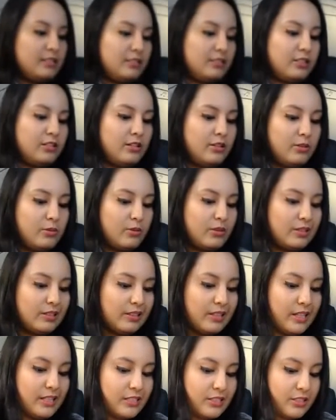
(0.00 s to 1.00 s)
So
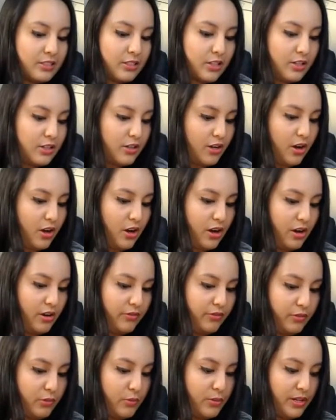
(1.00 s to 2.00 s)
let's start
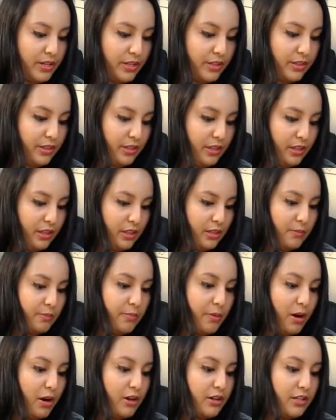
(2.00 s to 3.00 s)
off with the
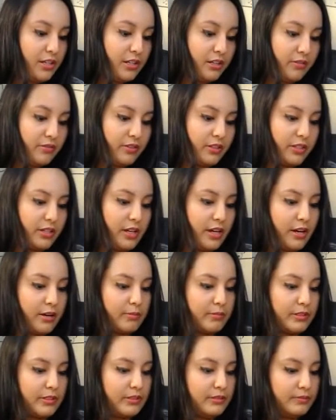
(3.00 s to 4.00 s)
body of the
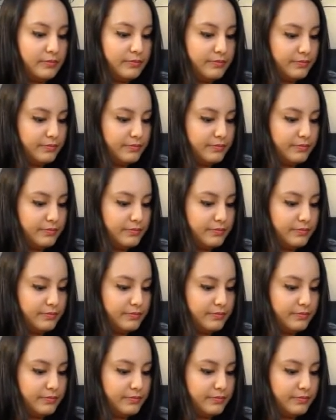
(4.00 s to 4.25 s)
camera.